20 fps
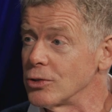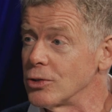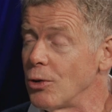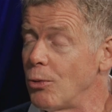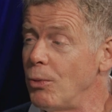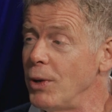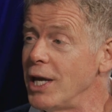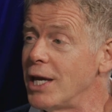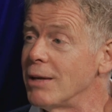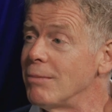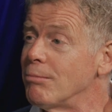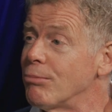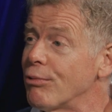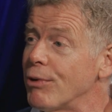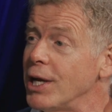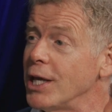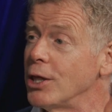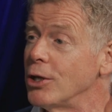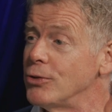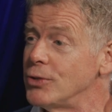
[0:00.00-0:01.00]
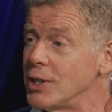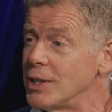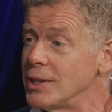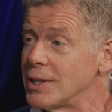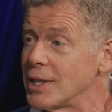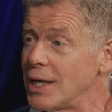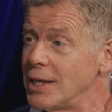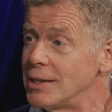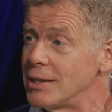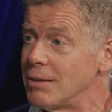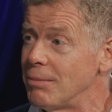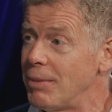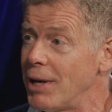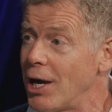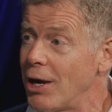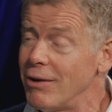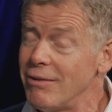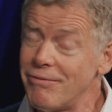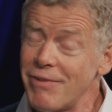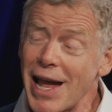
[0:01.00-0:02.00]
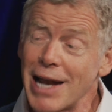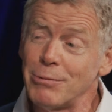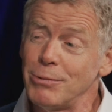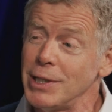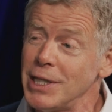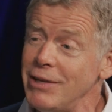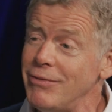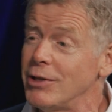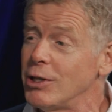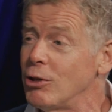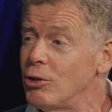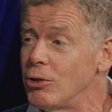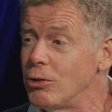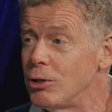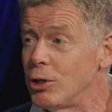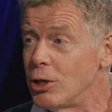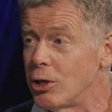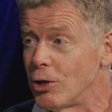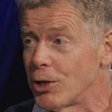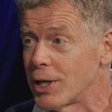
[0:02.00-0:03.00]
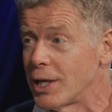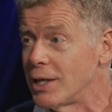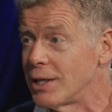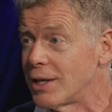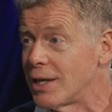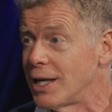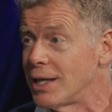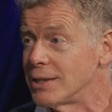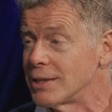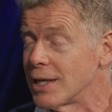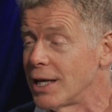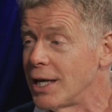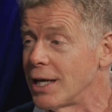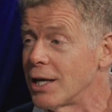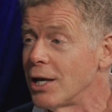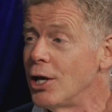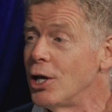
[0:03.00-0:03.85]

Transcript: So we can bring those insights to bear. In fact, we'll even look at things like